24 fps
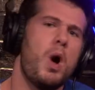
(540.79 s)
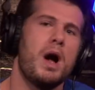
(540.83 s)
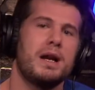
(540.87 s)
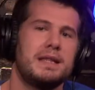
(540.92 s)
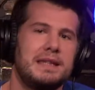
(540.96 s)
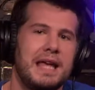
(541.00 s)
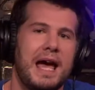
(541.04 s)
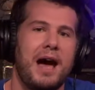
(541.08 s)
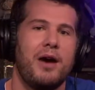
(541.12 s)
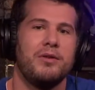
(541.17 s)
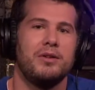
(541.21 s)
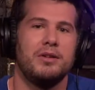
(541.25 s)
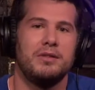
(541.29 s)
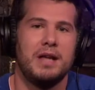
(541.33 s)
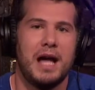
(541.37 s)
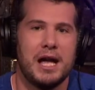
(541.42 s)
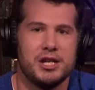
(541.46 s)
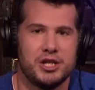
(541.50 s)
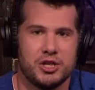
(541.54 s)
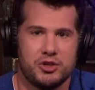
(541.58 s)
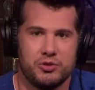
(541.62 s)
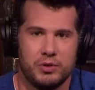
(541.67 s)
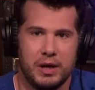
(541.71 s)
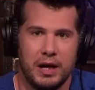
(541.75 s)
walk down the
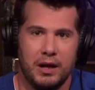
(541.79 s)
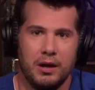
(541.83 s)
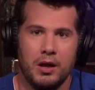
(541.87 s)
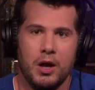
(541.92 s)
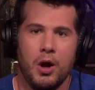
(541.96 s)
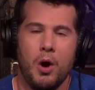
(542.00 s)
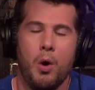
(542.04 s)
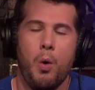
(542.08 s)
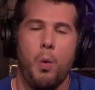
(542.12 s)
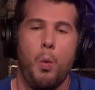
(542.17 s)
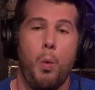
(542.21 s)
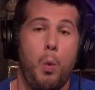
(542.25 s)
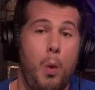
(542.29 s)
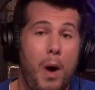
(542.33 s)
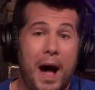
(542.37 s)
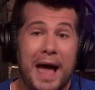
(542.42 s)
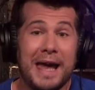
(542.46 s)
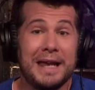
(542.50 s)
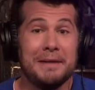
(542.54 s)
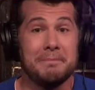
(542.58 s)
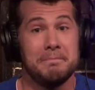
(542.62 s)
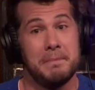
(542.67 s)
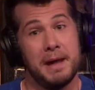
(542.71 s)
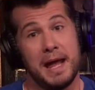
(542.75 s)
logic trail.
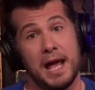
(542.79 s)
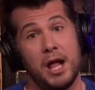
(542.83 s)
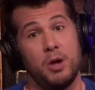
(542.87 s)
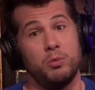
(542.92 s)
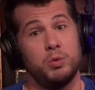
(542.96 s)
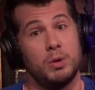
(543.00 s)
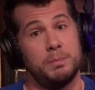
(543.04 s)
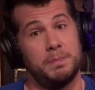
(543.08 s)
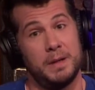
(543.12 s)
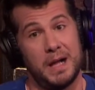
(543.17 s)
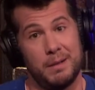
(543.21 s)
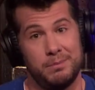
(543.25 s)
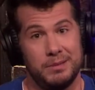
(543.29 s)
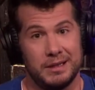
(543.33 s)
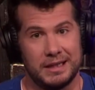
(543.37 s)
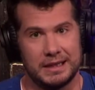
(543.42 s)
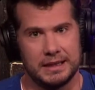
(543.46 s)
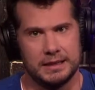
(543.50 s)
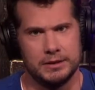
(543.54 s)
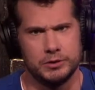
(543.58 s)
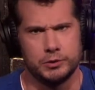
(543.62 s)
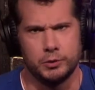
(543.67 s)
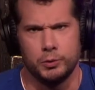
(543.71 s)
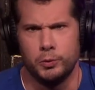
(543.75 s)
White male
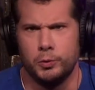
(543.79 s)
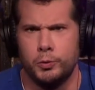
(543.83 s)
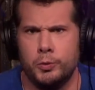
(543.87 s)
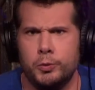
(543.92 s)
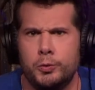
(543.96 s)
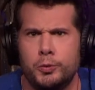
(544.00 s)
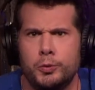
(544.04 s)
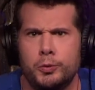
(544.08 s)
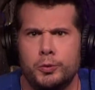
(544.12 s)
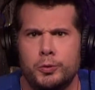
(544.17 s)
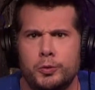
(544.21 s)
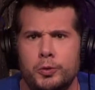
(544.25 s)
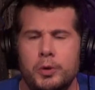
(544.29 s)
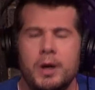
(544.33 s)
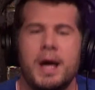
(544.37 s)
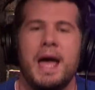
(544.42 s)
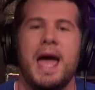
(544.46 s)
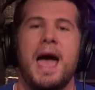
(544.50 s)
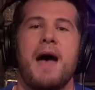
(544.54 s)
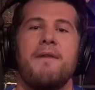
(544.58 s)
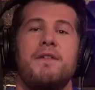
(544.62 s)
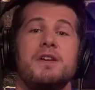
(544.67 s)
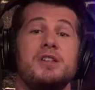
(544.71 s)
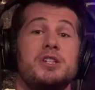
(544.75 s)
Republicans ooh,
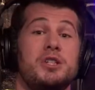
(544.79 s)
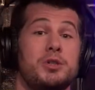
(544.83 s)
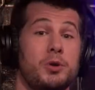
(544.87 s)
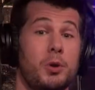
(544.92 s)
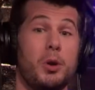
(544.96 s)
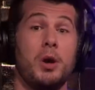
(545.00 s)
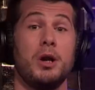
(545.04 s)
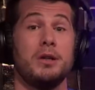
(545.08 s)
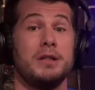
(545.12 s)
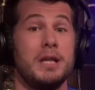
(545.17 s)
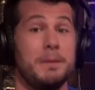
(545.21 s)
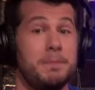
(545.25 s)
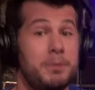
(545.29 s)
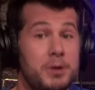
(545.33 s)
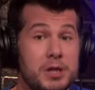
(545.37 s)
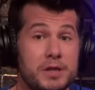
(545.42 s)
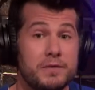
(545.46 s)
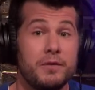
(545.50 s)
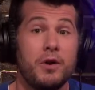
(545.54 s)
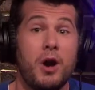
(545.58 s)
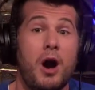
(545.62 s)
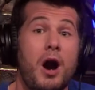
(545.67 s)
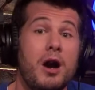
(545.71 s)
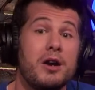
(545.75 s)
have historically
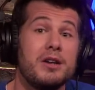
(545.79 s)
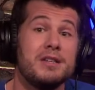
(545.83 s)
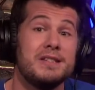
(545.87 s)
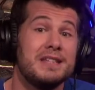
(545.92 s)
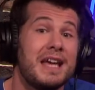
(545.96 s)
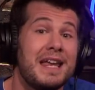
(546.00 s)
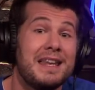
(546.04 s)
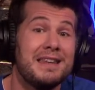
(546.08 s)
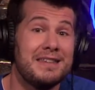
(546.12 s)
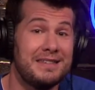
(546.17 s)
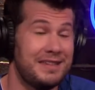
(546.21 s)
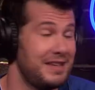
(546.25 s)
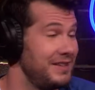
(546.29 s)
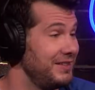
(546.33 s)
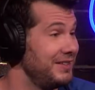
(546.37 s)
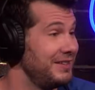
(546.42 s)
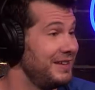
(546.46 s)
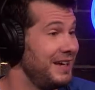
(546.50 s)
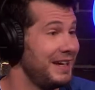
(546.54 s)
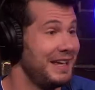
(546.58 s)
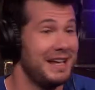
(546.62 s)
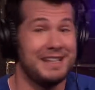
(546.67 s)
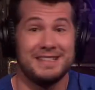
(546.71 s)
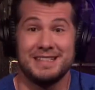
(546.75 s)
pushed for harder sentences
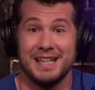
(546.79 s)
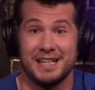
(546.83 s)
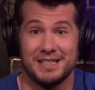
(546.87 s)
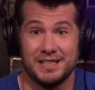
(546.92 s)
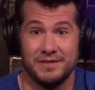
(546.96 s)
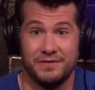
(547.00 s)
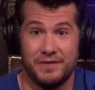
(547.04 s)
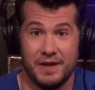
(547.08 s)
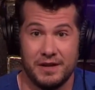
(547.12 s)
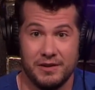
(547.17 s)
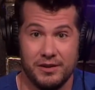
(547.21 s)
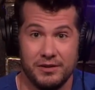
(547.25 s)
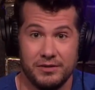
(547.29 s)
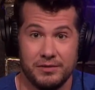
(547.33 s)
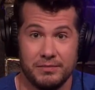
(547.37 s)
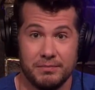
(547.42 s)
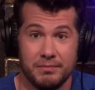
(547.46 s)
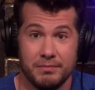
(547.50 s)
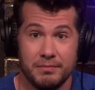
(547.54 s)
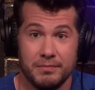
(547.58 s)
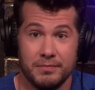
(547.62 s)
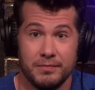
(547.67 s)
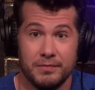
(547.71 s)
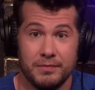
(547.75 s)
against hmm. sex offenders.
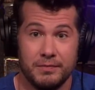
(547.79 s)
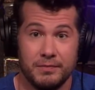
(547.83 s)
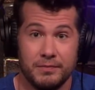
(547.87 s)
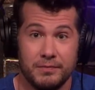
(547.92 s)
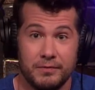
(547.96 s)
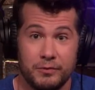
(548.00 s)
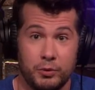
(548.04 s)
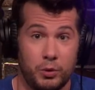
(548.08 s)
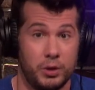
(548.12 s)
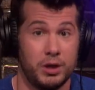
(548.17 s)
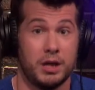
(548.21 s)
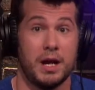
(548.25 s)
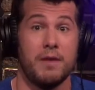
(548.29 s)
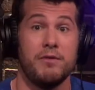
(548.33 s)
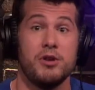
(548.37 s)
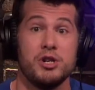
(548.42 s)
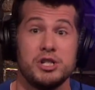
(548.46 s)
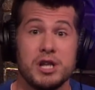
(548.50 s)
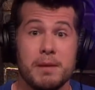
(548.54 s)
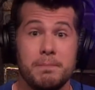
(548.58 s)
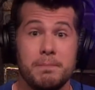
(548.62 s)
Florida Governor